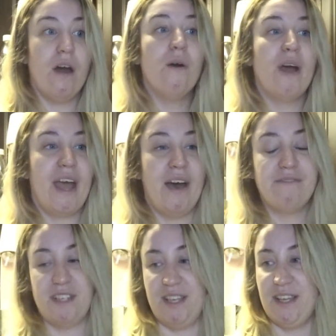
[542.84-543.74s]
oh, I
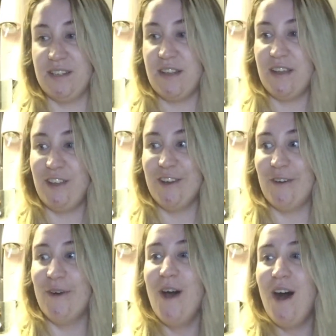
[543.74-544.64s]
have to eat,
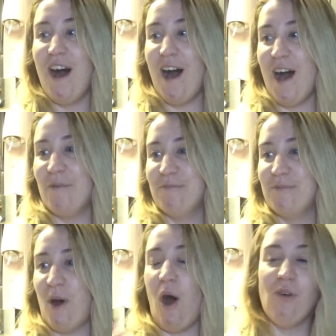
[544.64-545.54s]

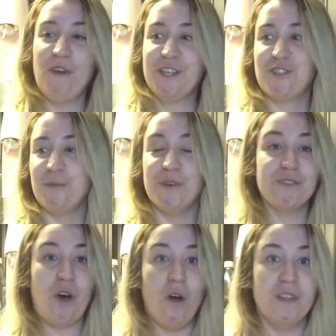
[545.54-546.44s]
all
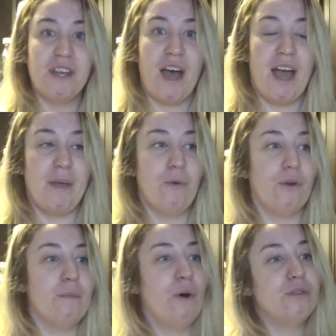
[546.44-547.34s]
vegetables all the time,
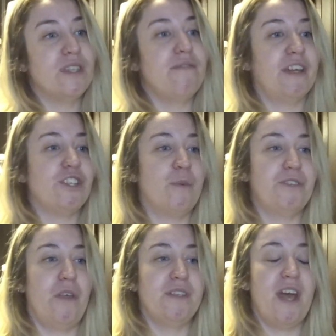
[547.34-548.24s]
or mostly
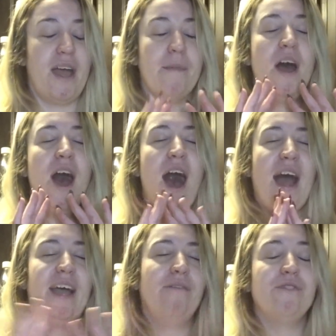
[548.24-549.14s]
vegetables all the time.
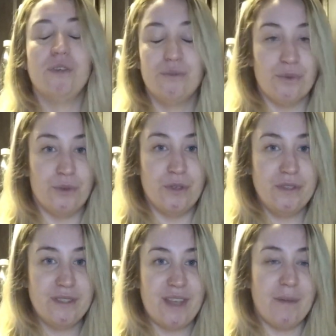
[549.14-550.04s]
I have no
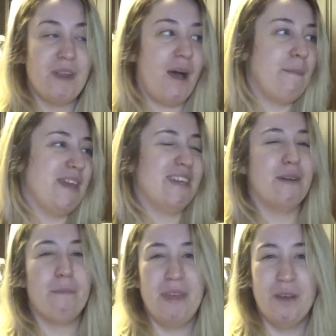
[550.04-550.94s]
rules. I'm not making
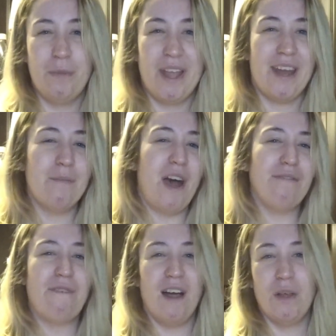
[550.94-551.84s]
a meal plan. I'm
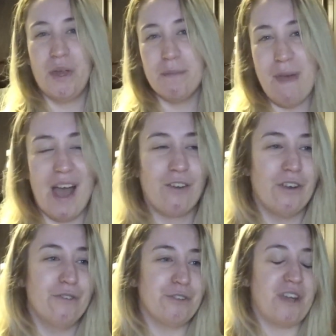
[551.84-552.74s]
not following
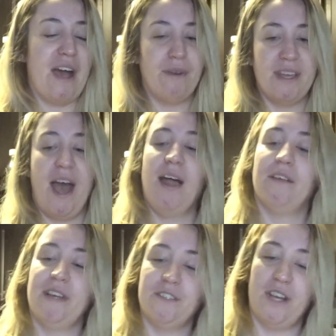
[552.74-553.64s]
macros or counting
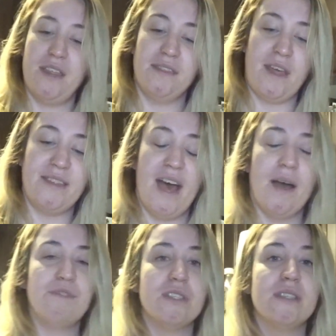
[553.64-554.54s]
calories or anything like that.
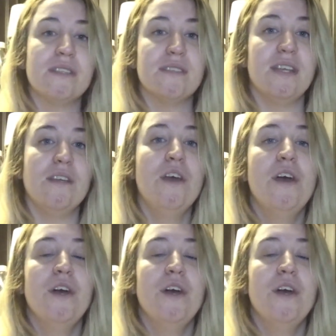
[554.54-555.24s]
I'm just listening